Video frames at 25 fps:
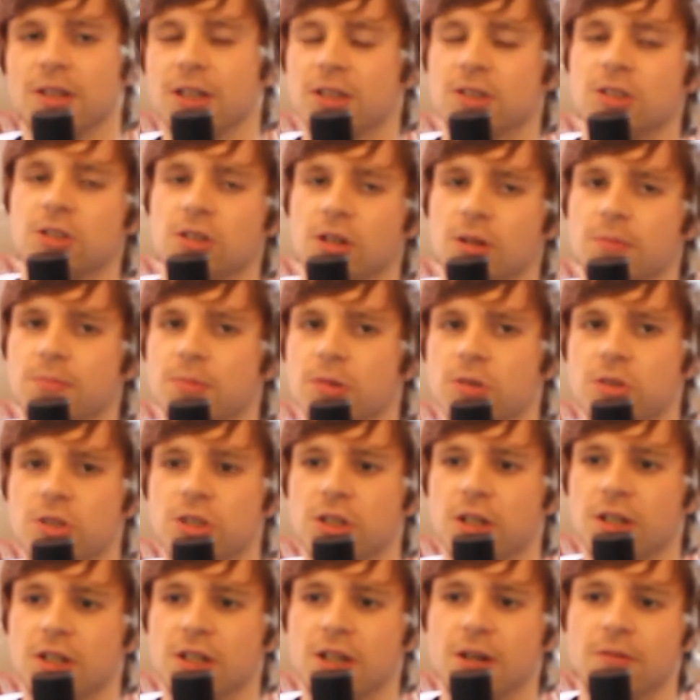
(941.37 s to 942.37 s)
that's your
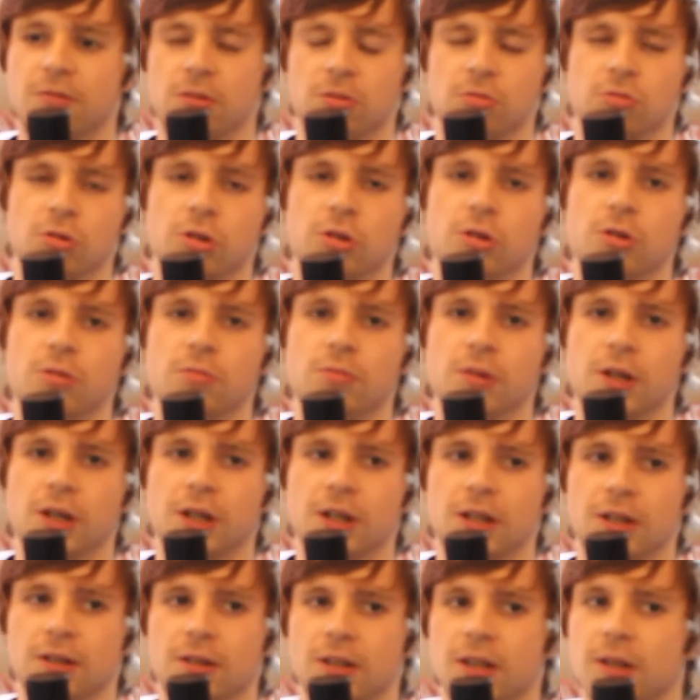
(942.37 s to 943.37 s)
budget, and you have a room
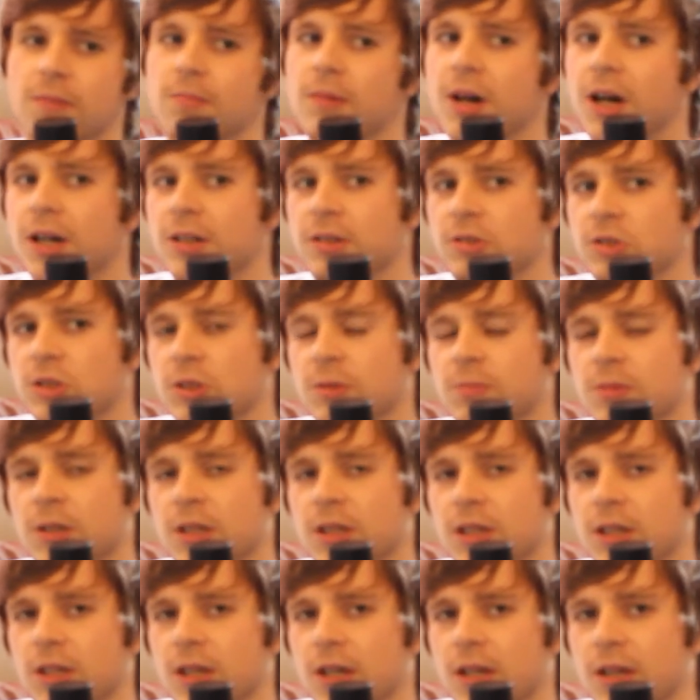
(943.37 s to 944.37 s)
like mine used to
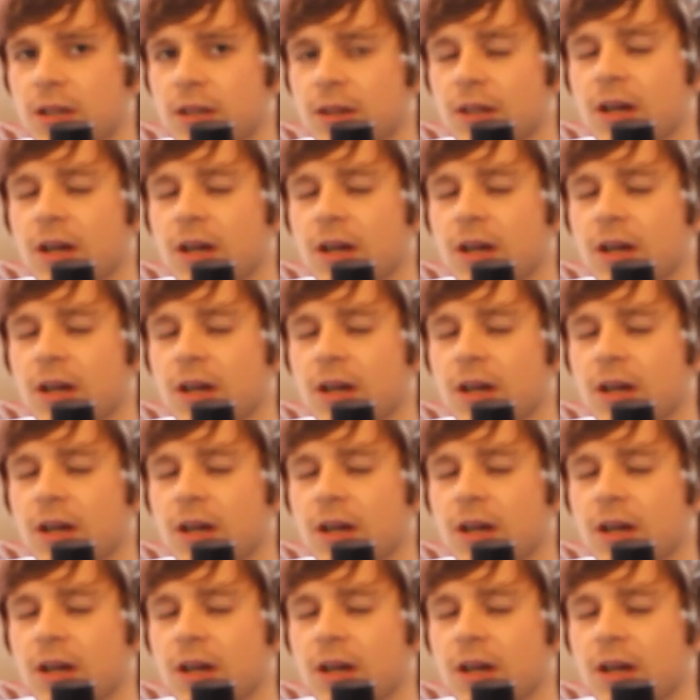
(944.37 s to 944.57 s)
be,